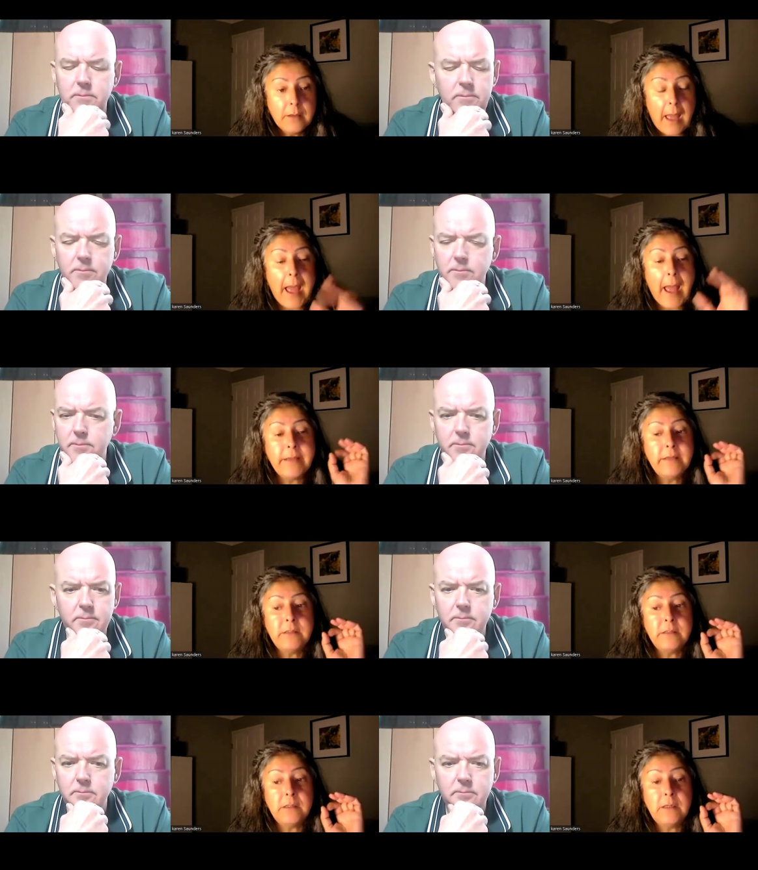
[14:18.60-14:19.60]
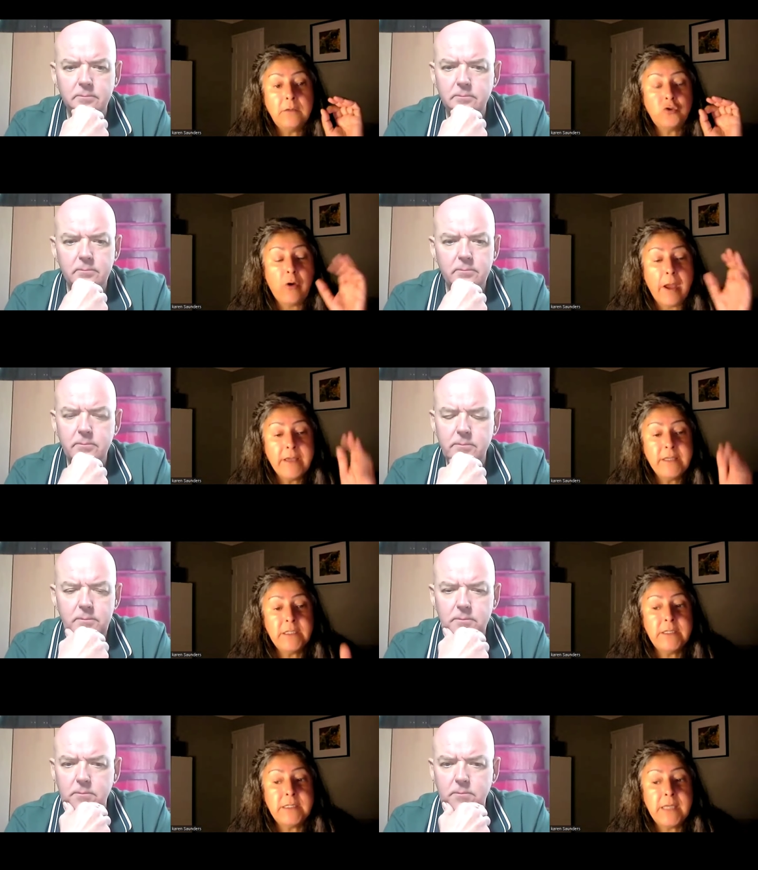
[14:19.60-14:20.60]
Speaker 1: And trying to
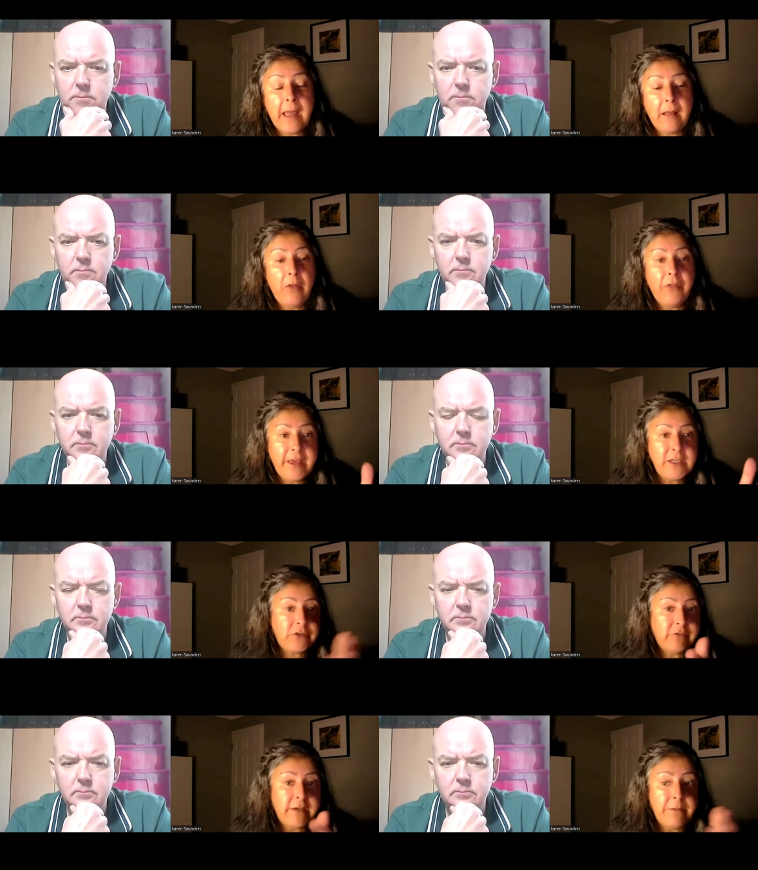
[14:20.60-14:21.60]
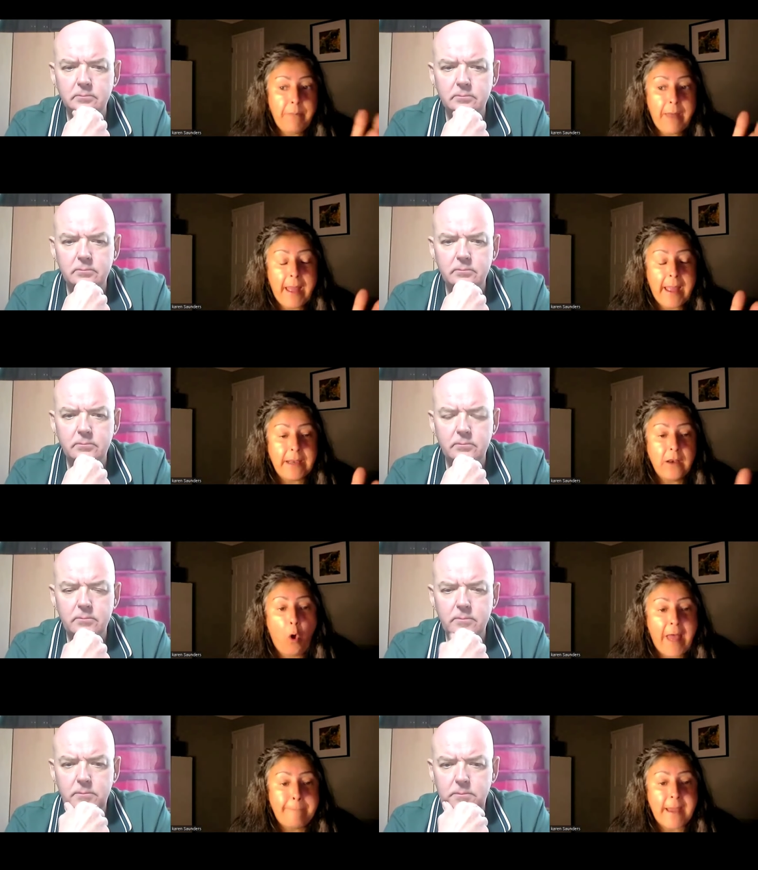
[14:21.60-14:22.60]
tell these three men what
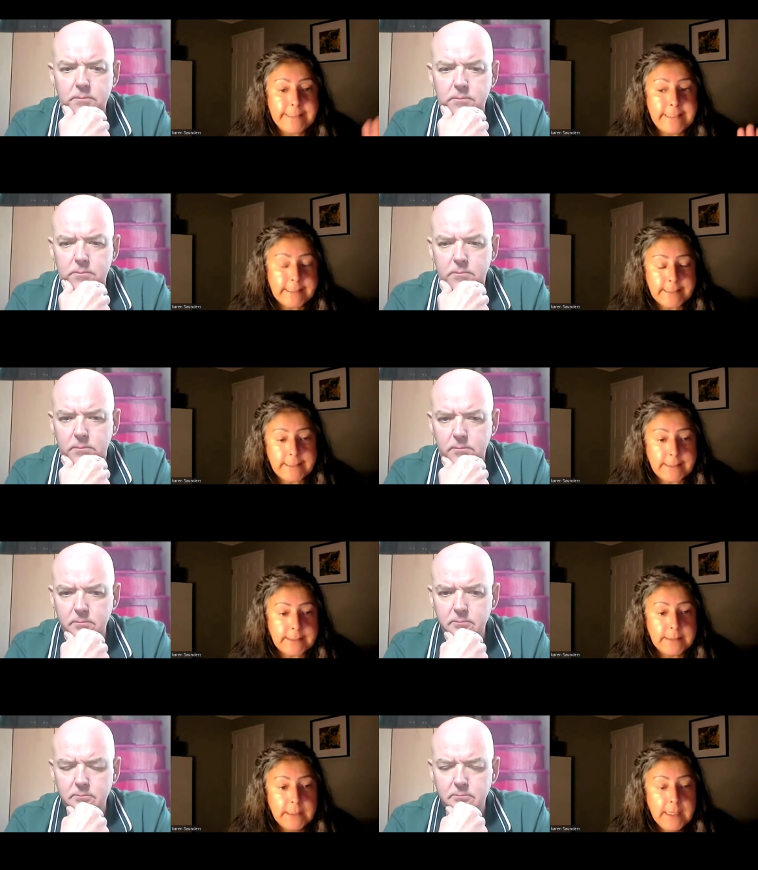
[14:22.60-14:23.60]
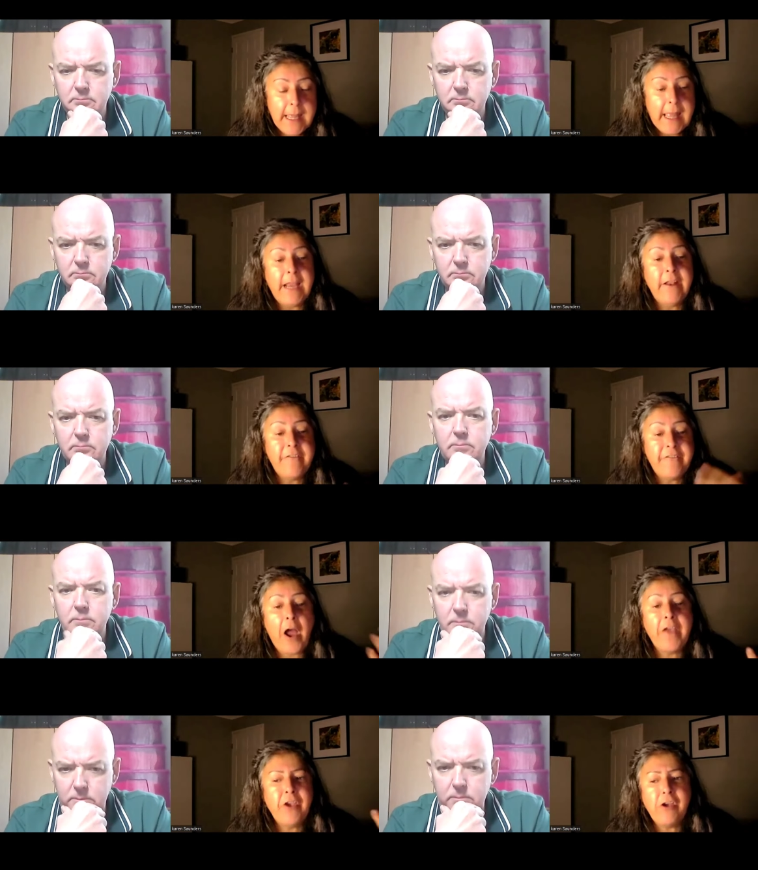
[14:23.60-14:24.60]
that man did to her in a
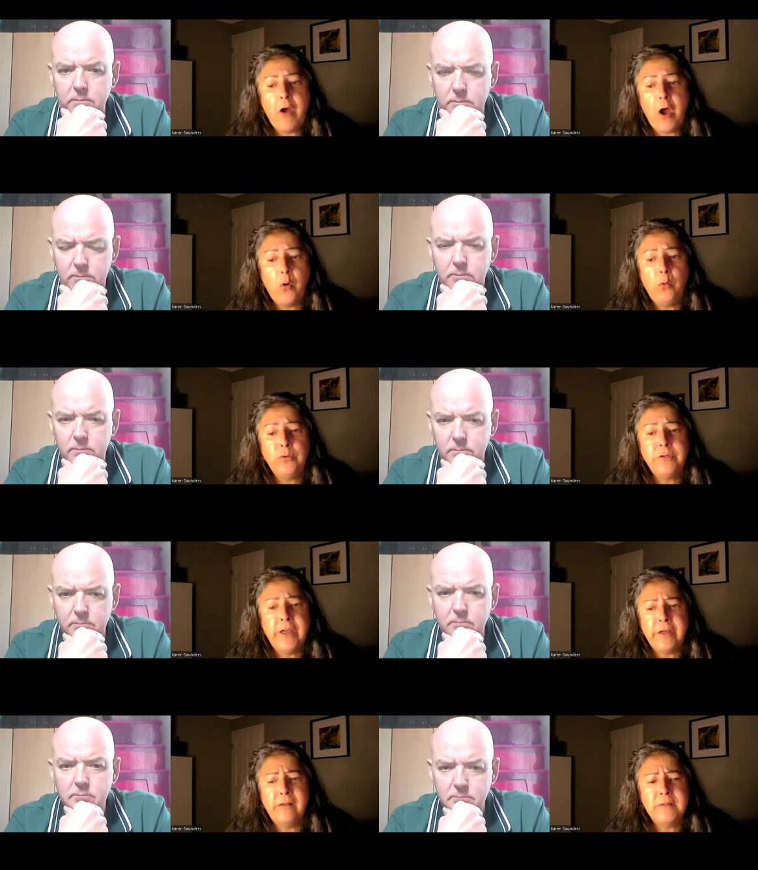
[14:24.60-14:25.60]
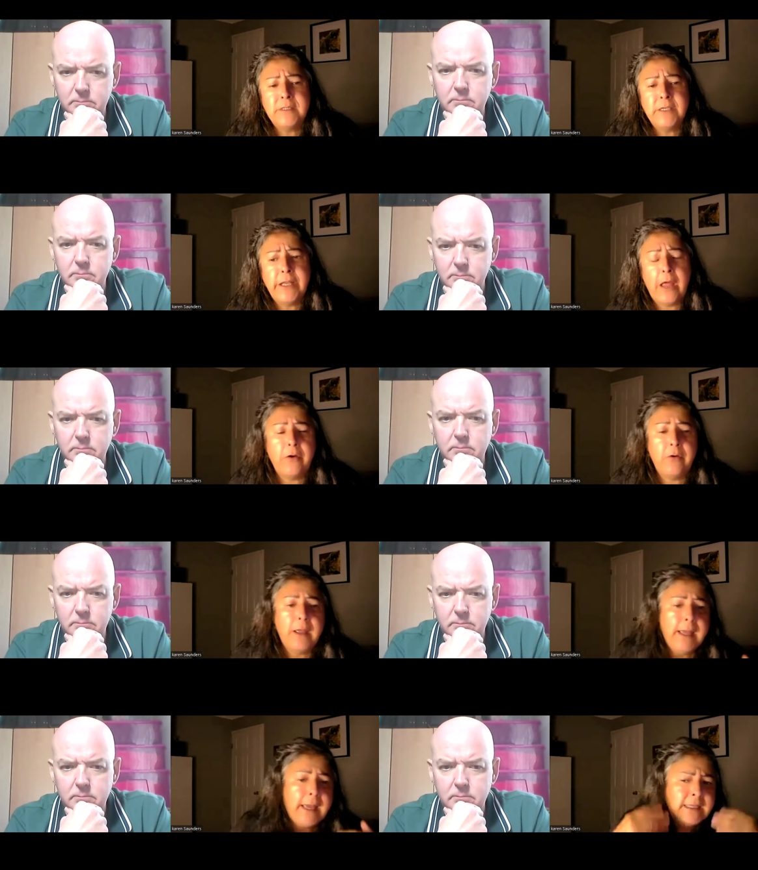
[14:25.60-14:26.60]
five year old girl's, you know,
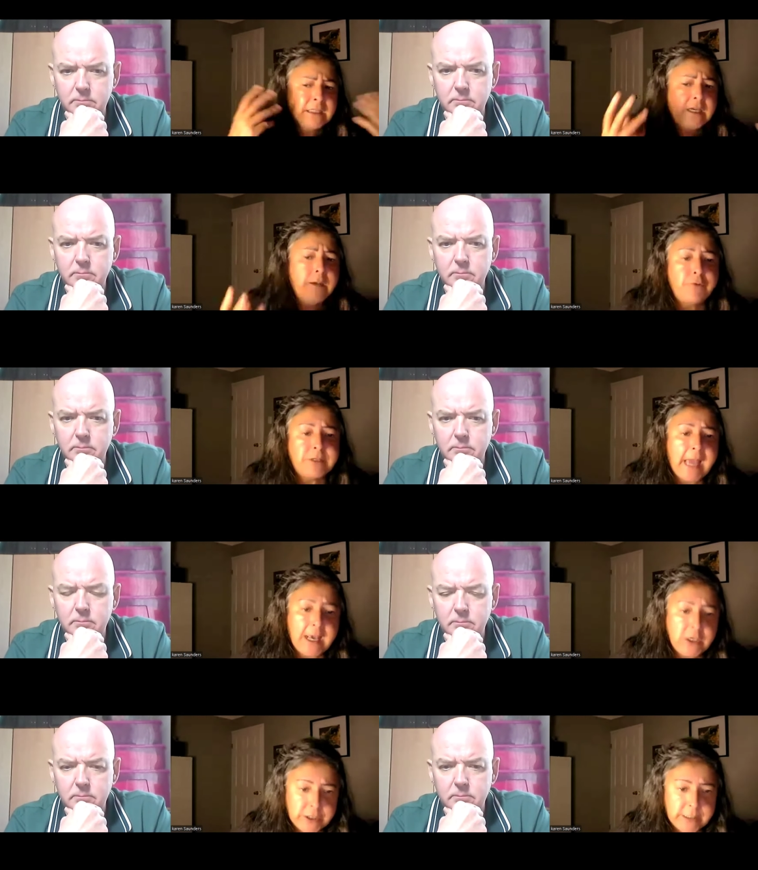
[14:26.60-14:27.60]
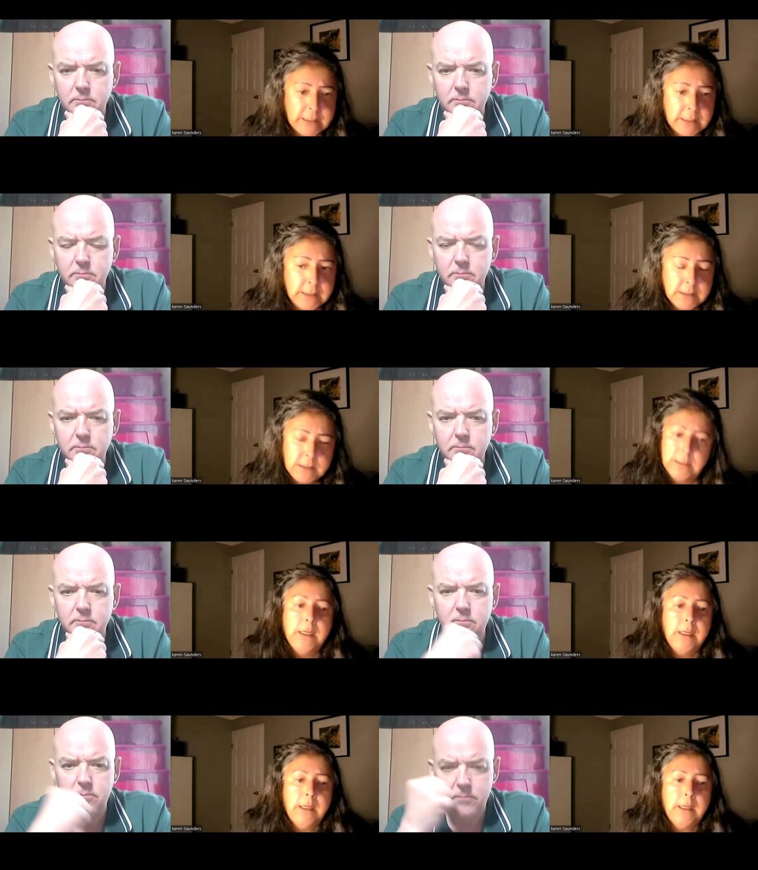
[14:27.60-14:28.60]
interpretation.
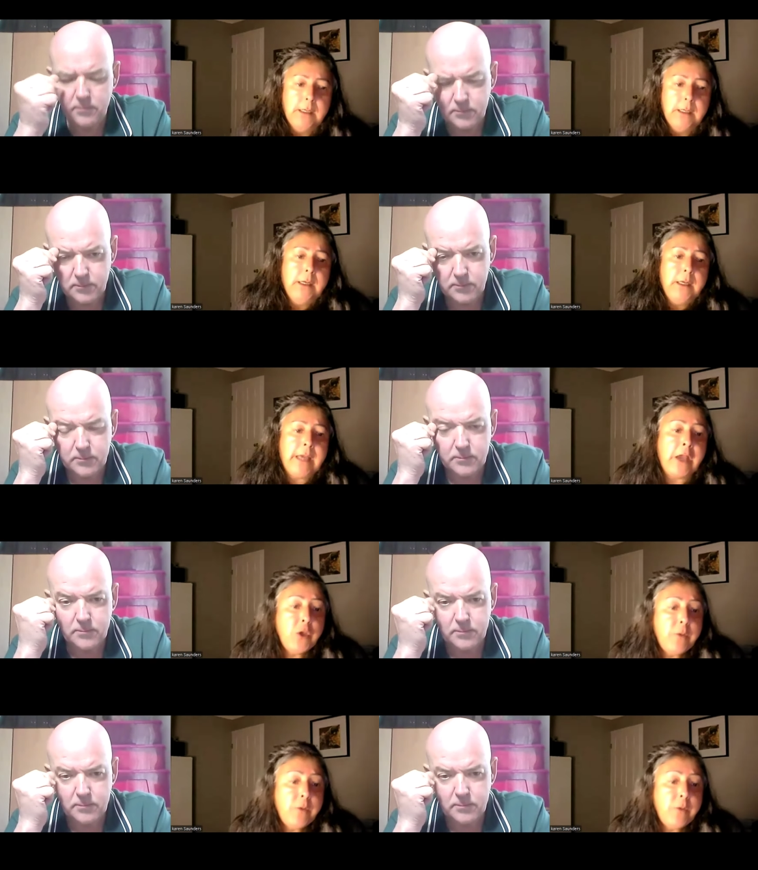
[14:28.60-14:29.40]
Can you